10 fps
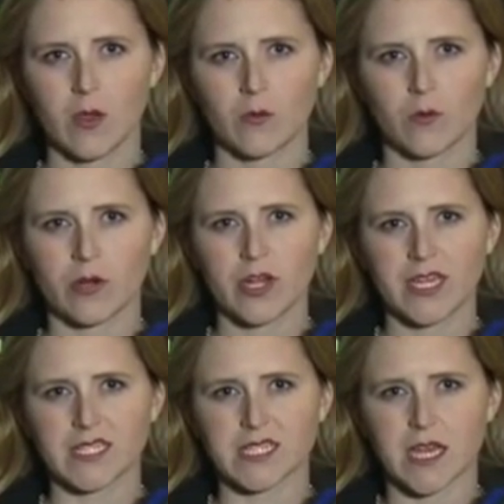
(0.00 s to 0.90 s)
Roark
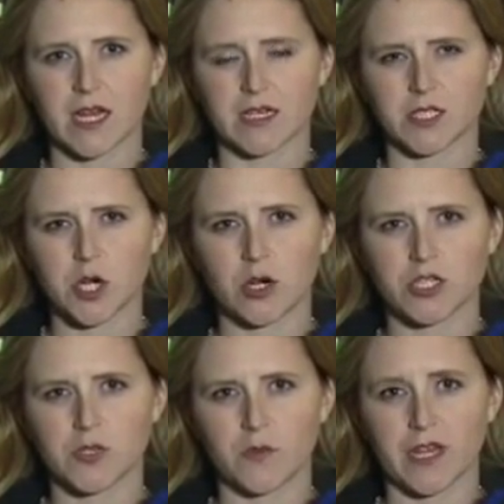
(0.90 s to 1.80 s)
is
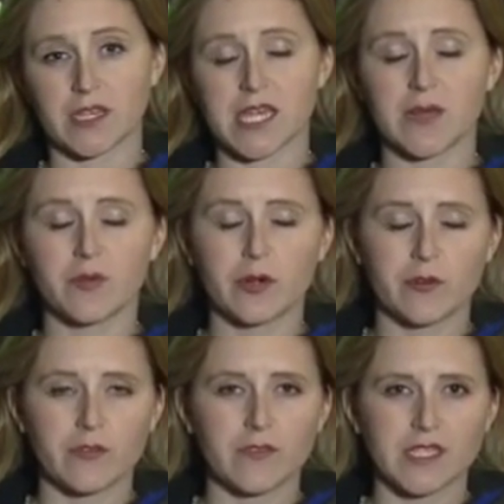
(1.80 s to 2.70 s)
charged with tampering with
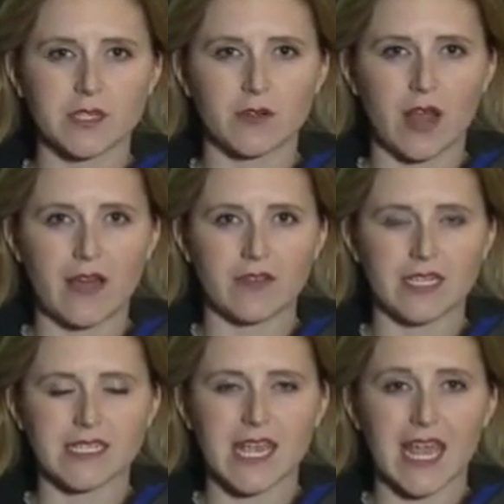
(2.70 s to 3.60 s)
physical evidence
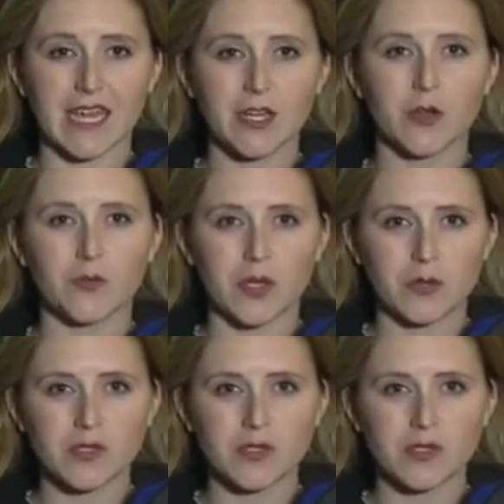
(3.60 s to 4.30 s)
and abuse